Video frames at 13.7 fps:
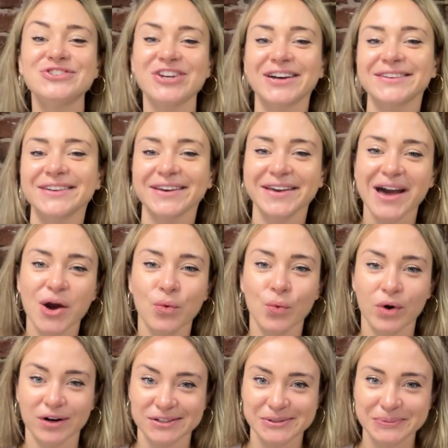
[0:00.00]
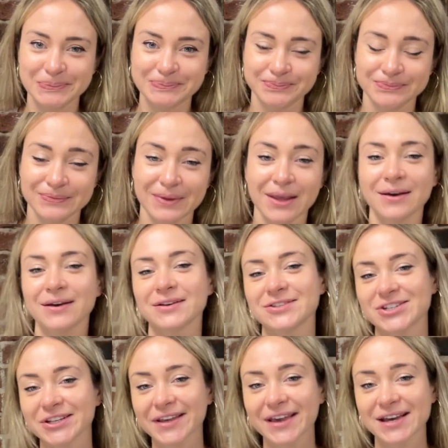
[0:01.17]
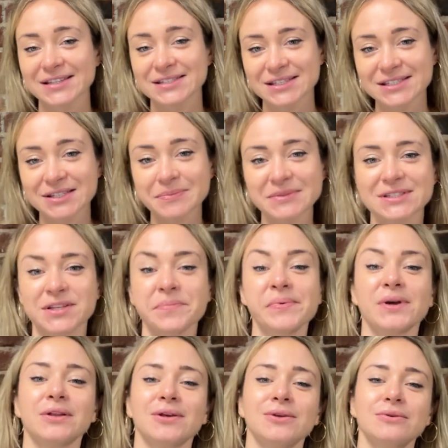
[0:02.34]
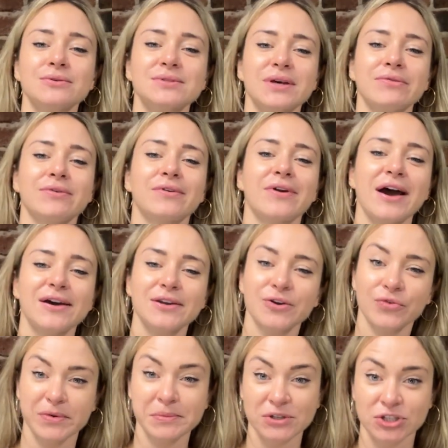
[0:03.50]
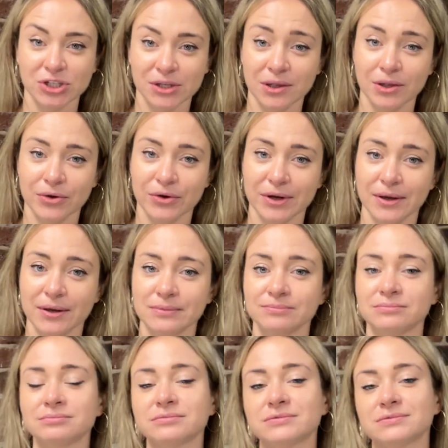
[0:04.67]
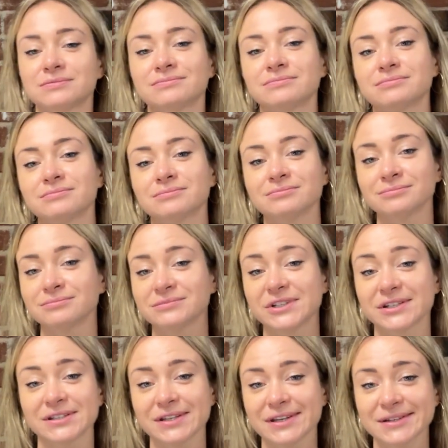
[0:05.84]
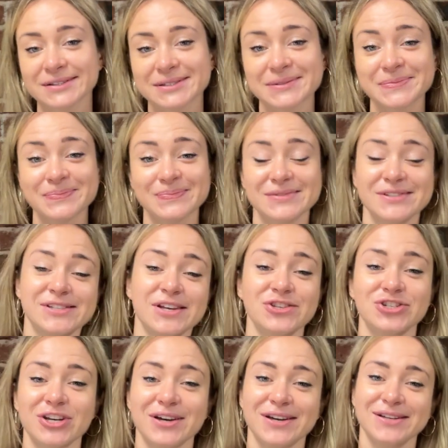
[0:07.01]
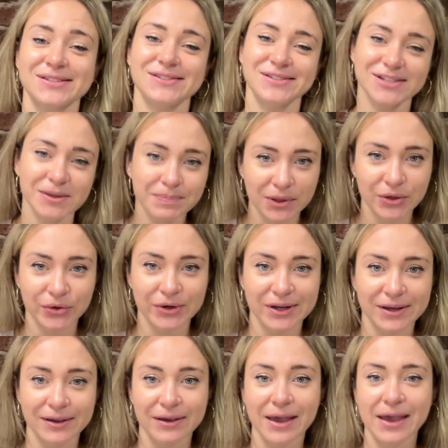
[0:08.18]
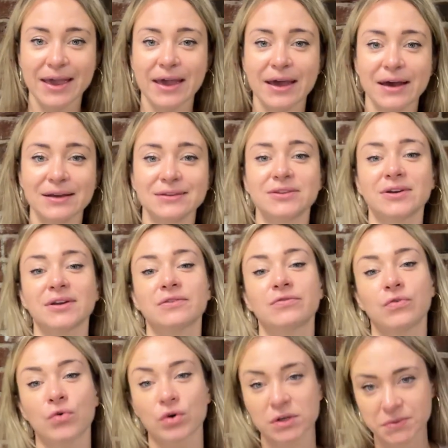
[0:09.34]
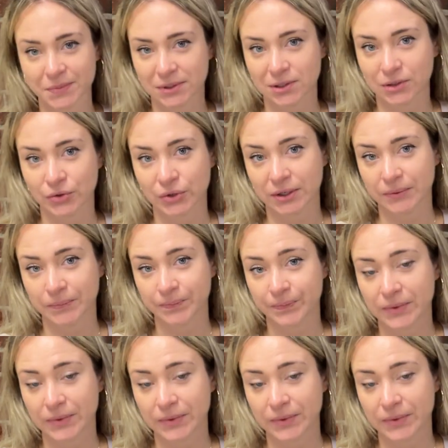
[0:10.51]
Gen AI works. Gen AI systems typically use a variety of machine learning techniques such as deep learning and reinforcement learning.